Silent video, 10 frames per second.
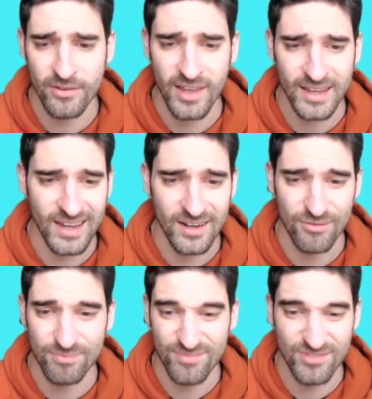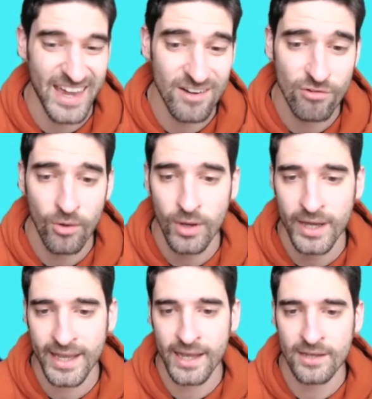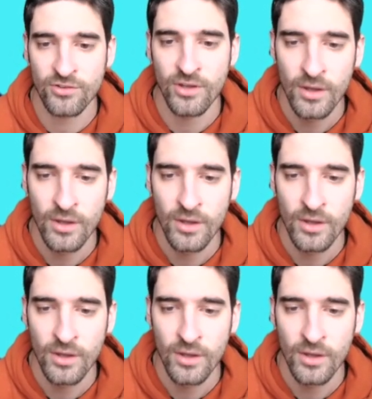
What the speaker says: that kind of 10 role, I guess,